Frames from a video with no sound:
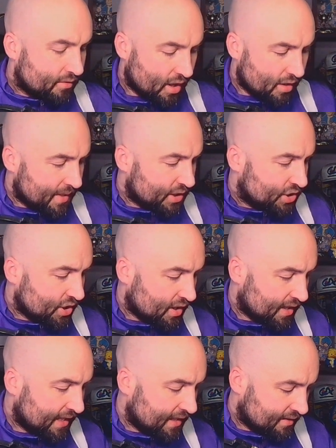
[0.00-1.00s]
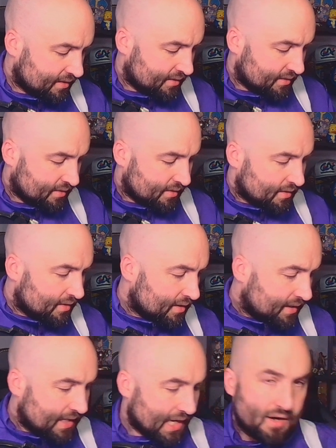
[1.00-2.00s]
Gomez shiny,
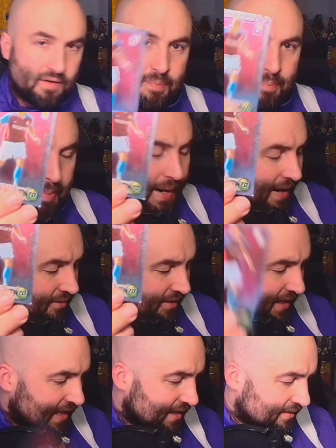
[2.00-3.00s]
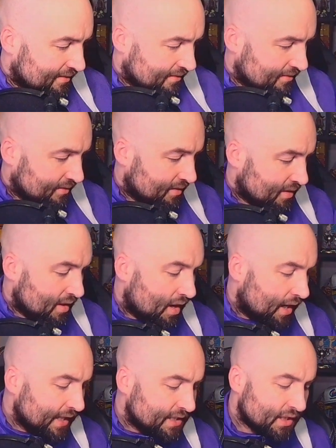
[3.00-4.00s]
Gareth Barry.
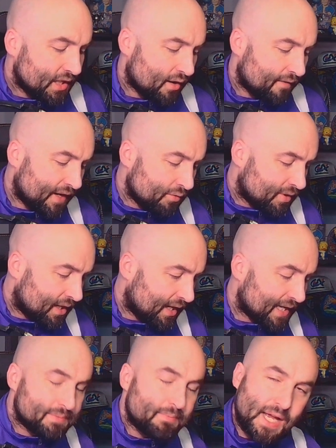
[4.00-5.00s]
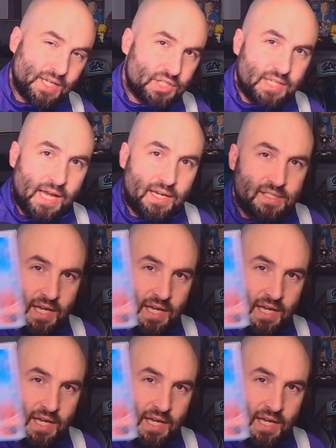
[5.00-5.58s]
I need to know if anyone collects match attacks,